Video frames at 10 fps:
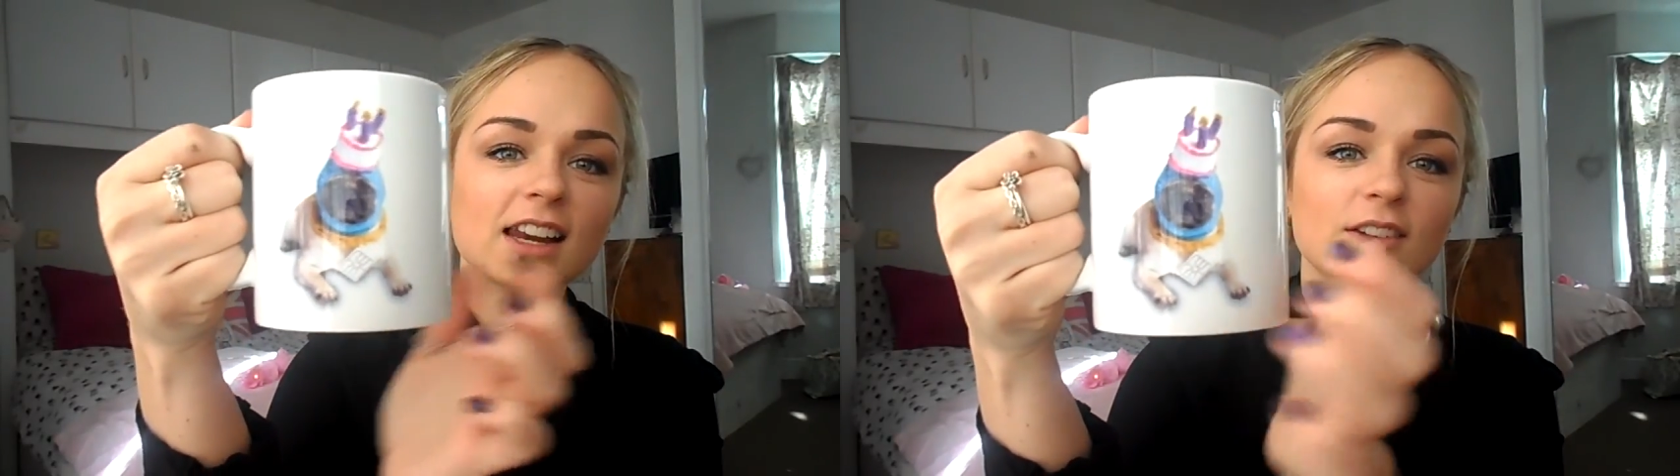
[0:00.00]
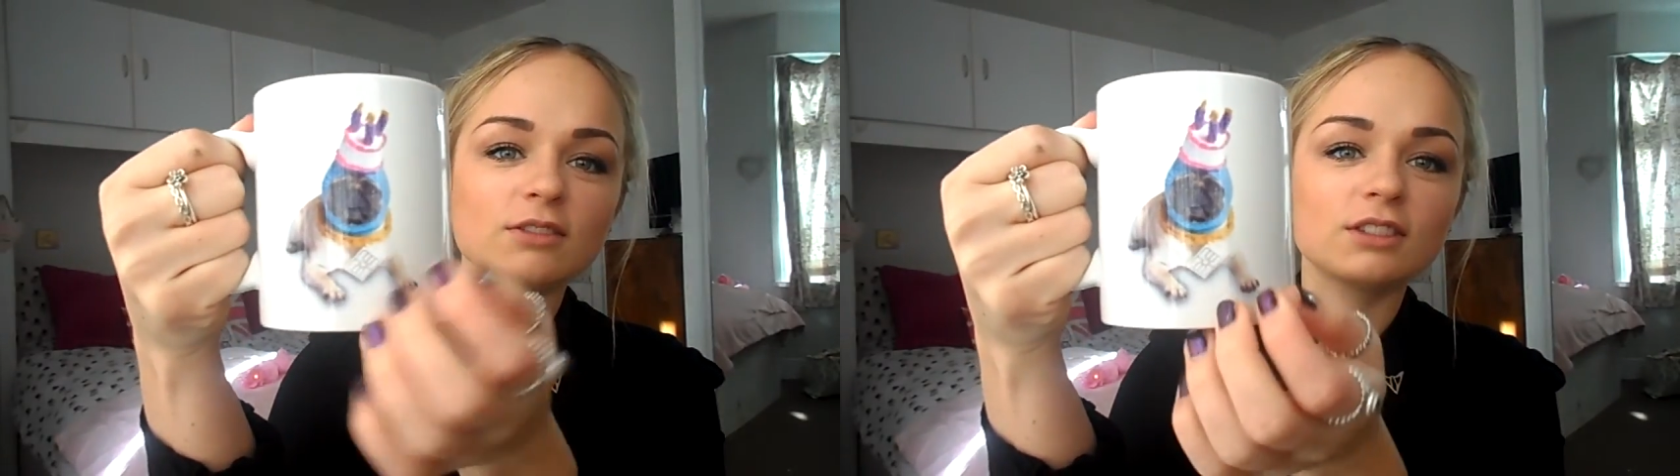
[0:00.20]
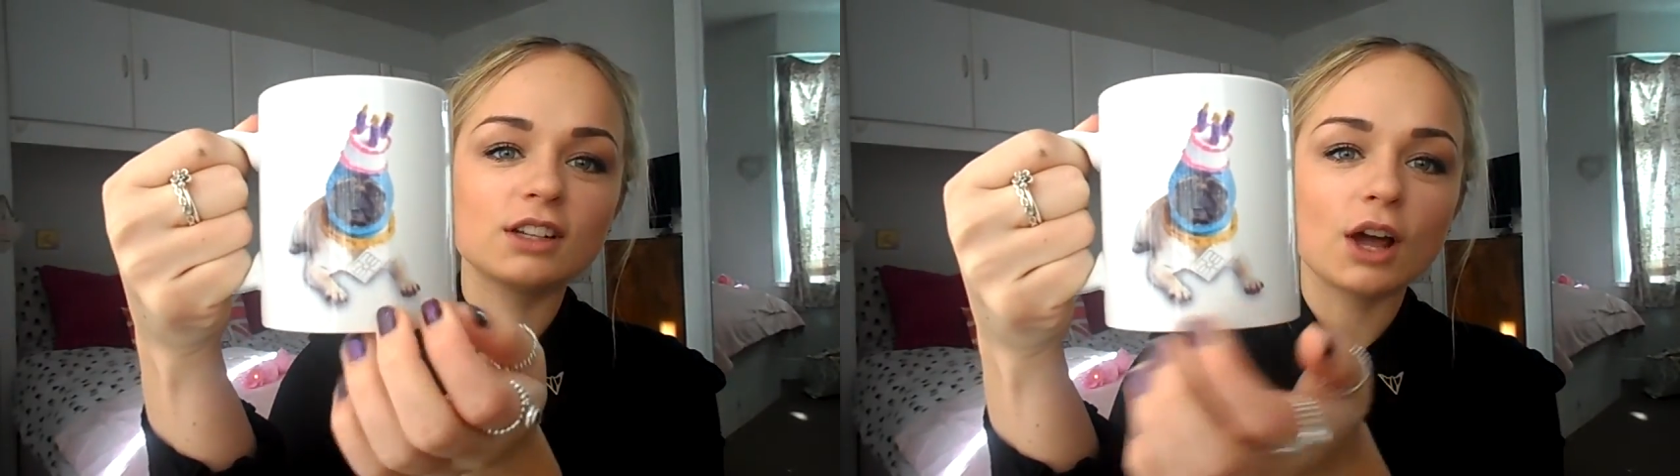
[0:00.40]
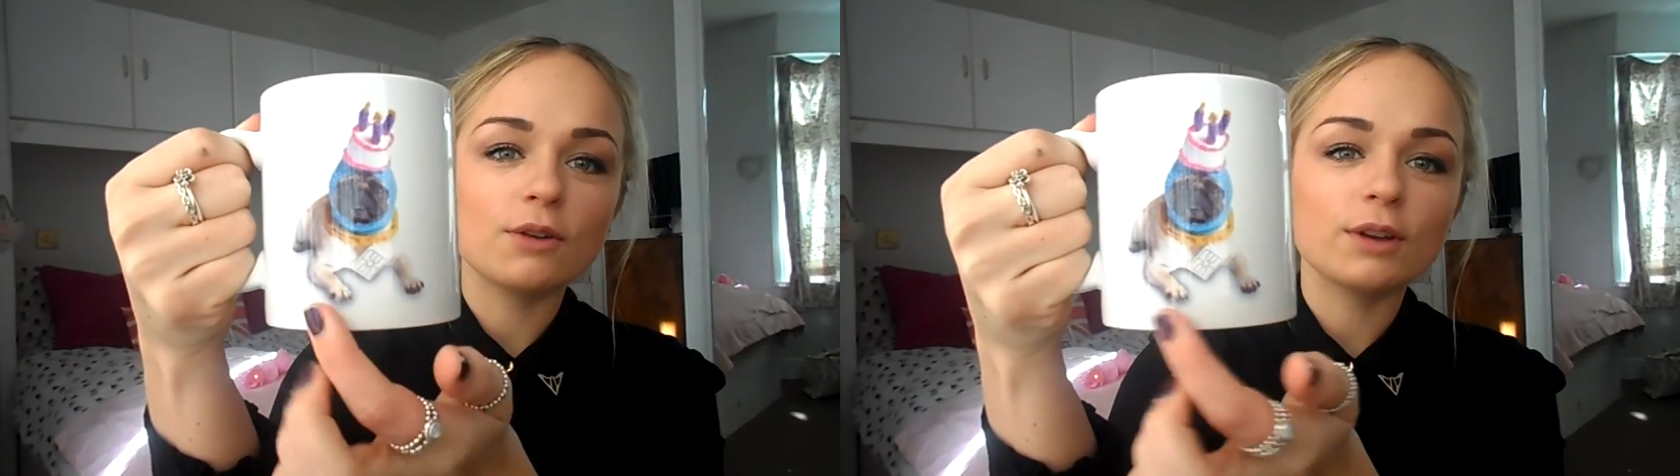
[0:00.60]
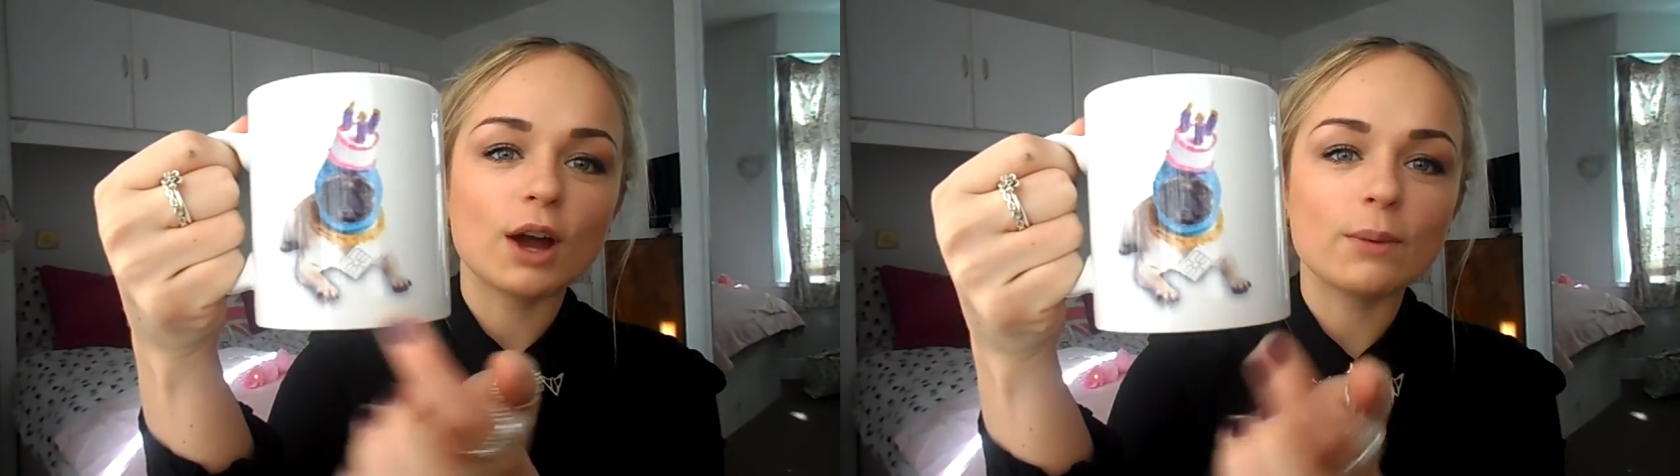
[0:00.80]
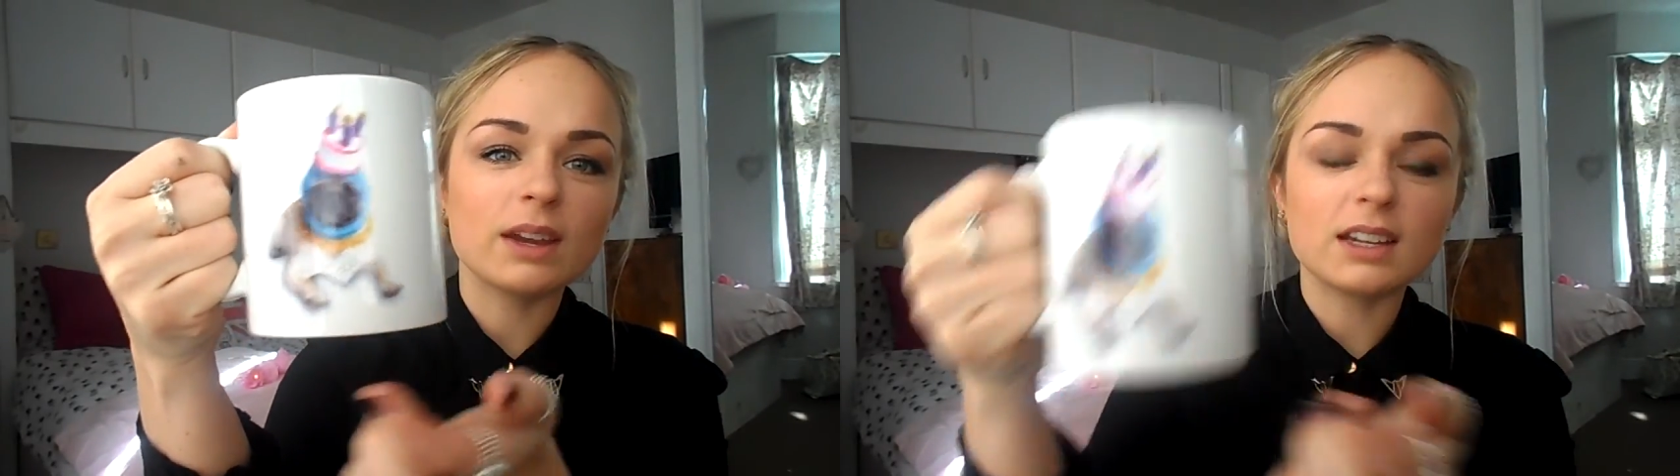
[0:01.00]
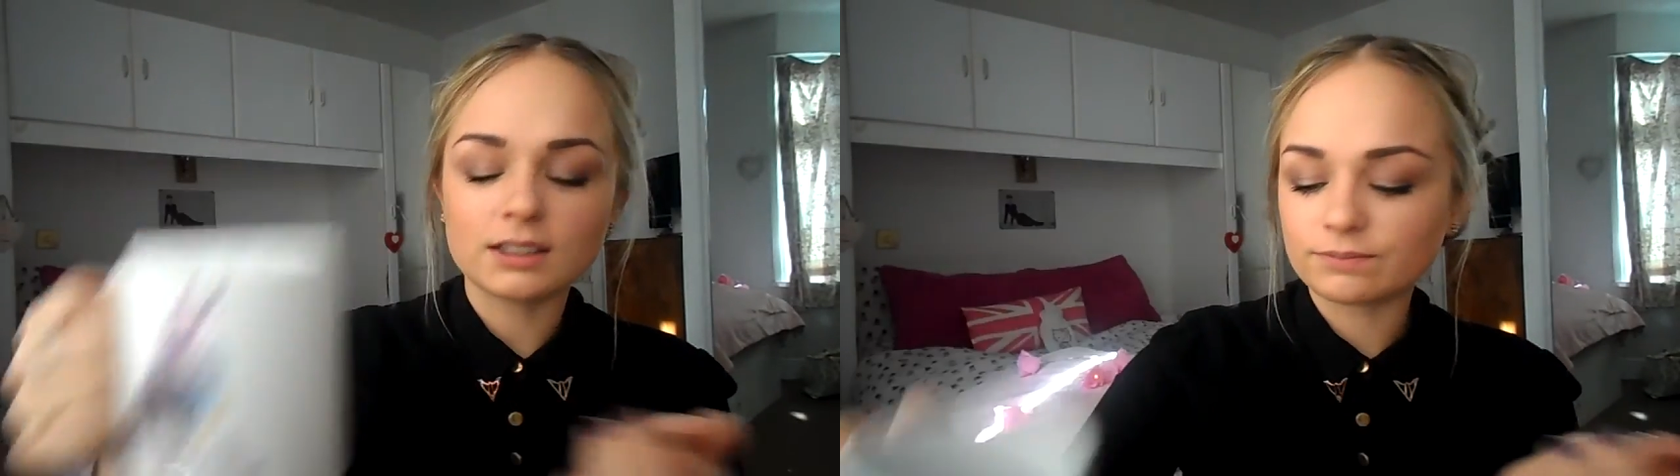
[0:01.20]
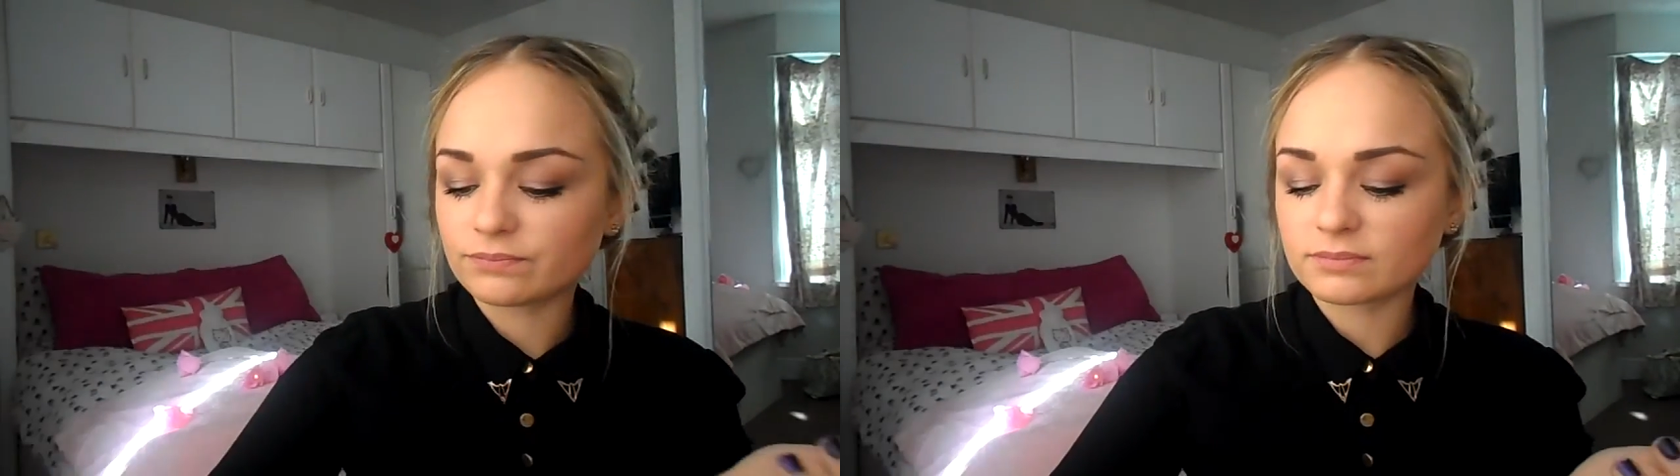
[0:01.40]
their little
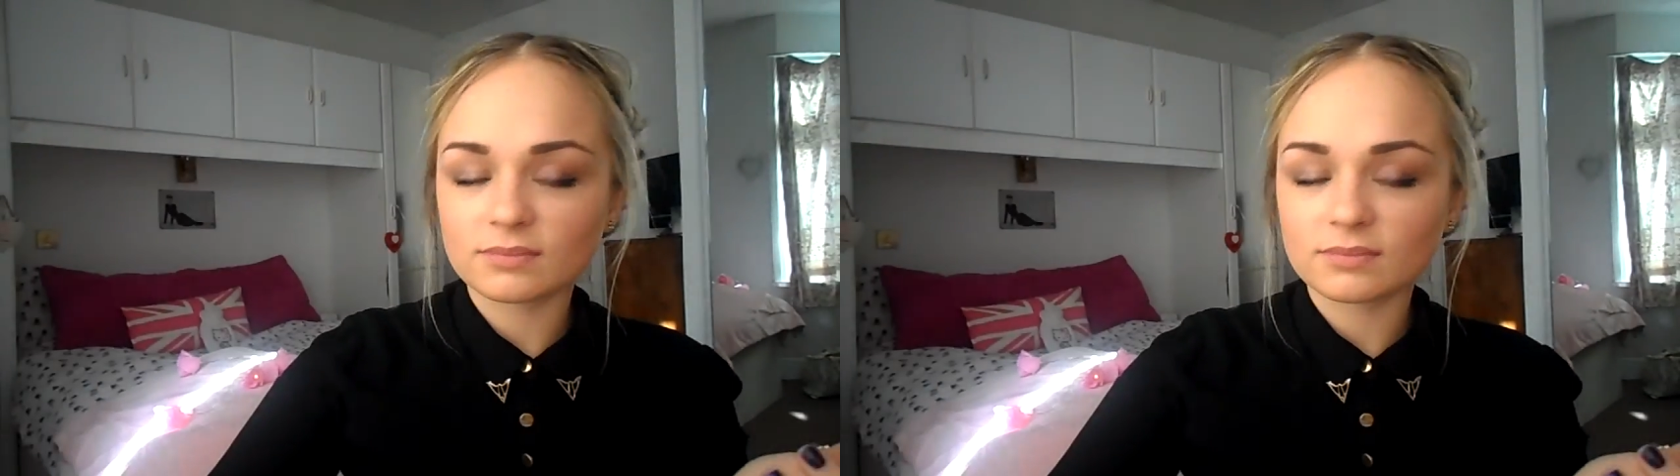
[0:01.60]
logo-y